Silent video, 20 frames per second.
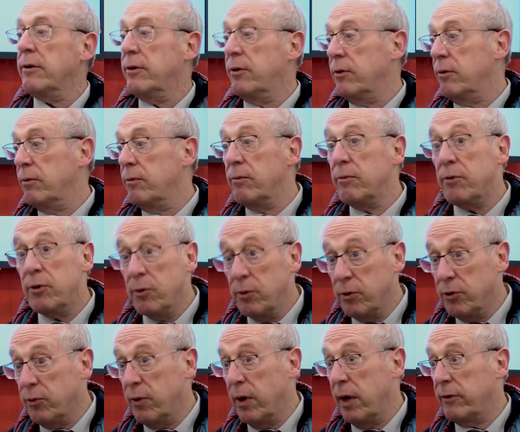to
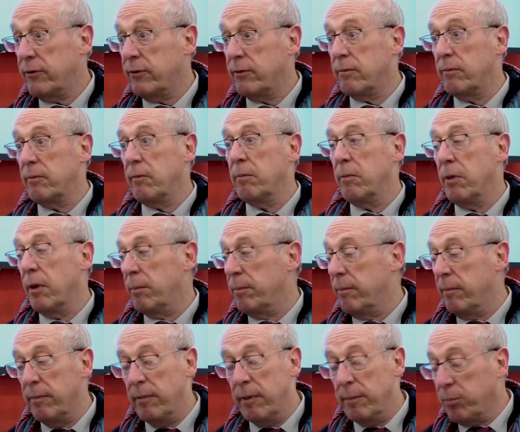address
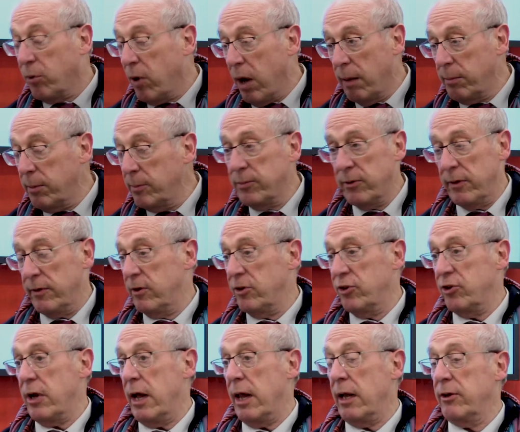the problems and the
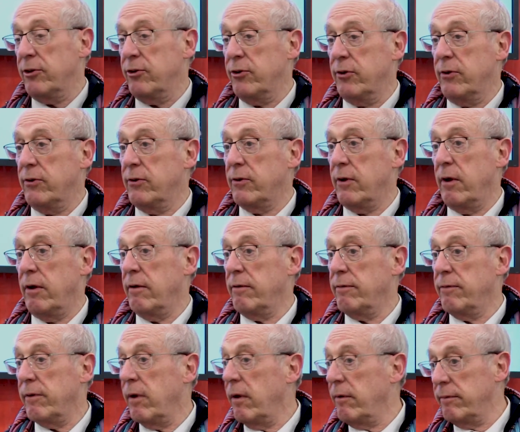challenges
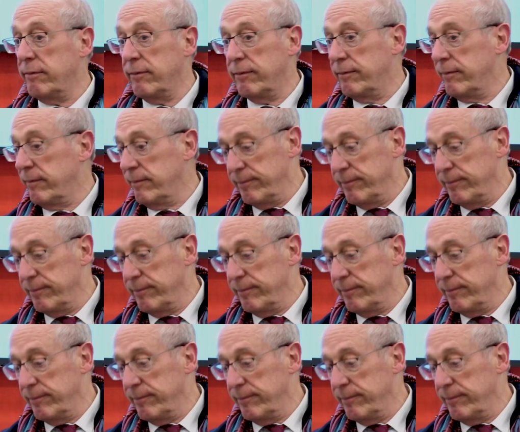of